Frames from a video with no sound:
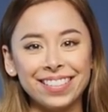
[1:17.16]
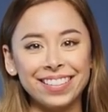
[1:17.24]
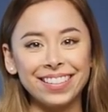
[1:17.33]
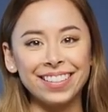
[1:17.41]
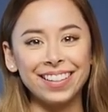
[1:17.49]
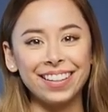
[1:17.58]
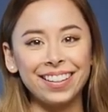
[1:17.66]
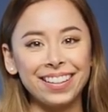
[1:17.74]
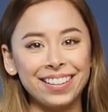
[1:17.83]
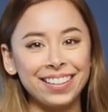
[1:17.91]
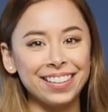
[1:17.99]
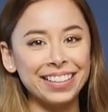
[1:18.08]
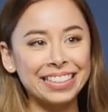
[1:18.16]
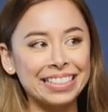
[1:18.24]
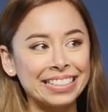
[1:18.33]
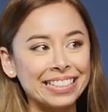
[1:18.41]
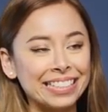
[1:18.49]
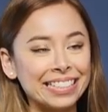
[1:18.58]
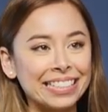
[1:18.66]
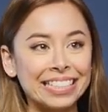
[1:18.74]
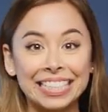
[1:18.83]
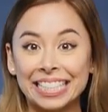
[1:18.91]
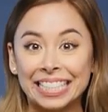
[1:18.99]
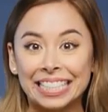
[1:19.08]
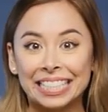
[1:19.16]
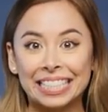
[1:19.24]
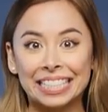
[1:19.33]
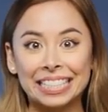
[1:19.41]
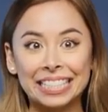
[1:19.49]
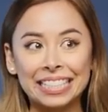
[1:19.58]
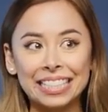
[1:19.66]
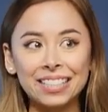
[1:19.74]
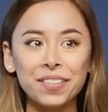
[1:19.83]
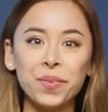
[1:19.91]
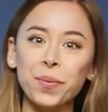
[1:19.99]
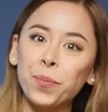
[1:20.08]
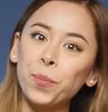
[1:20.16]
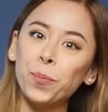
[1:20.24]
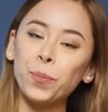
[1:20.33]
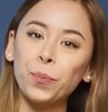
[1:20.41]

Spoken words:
(not speaking)